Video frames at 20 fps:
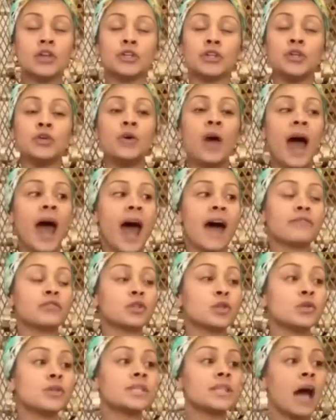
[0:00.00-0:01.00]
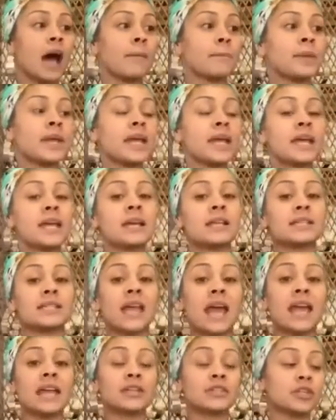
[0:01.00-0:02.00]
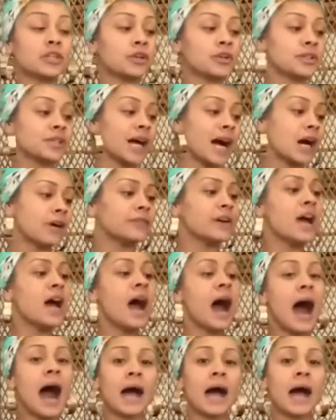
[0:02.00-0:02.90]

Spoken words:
you have to stop saying to yourself,